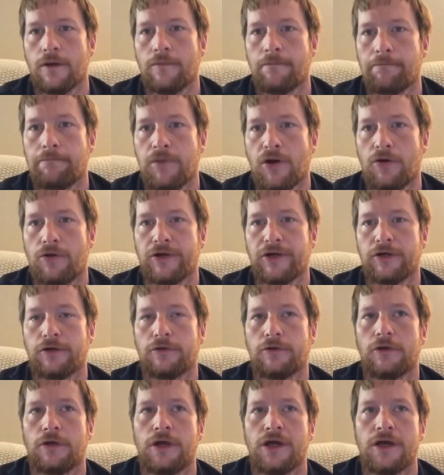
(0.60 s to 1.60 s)
Paul here.
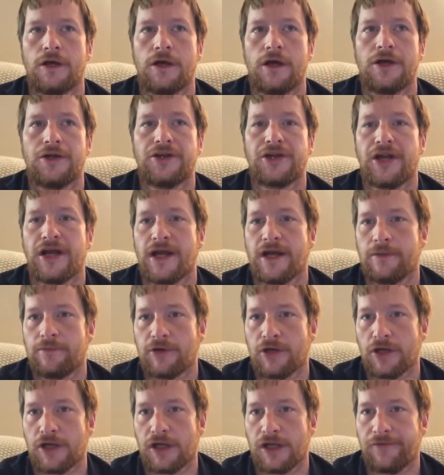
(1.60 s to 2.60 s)
Today I'm
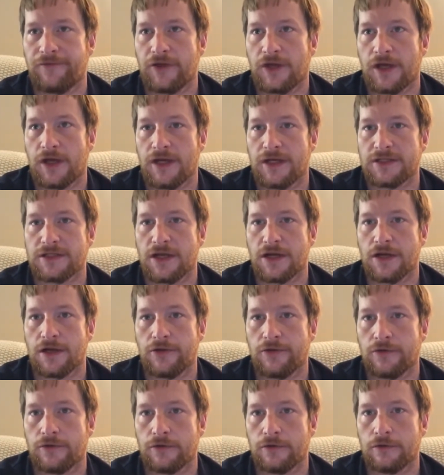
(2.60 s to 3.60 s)
going to give you guys
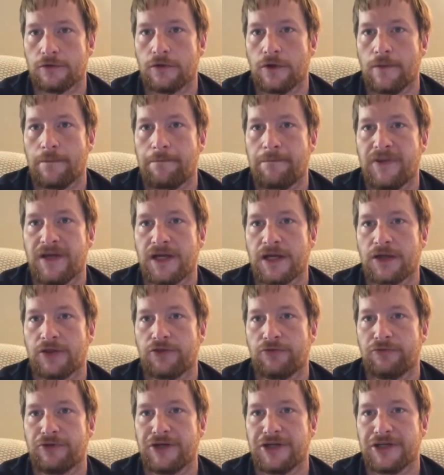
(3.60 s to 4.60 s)
another pick
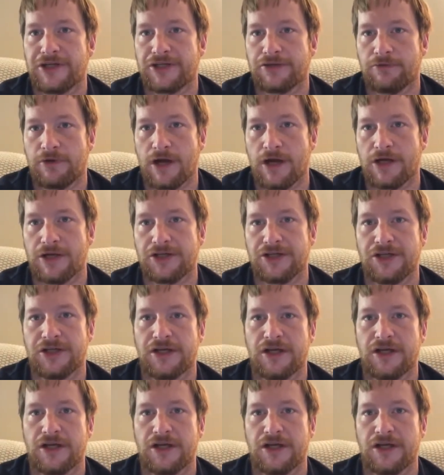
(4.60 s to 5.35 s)
3 strategy.